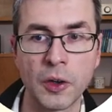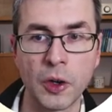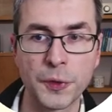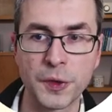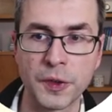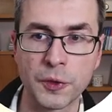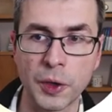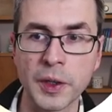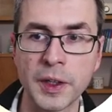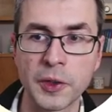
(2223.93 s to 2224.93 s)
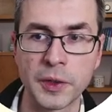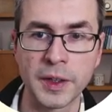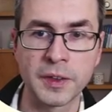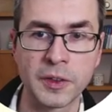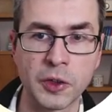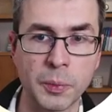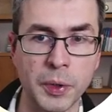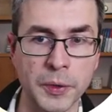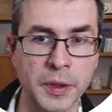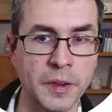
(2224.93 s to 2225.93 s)
of the strongly connected
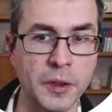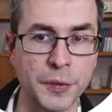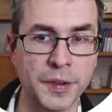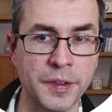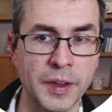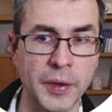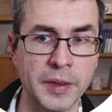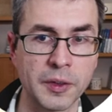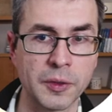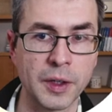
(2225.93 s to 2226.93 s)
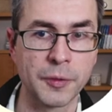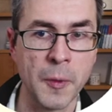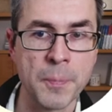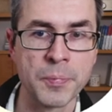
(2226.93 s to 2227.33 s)
components of this directed graph.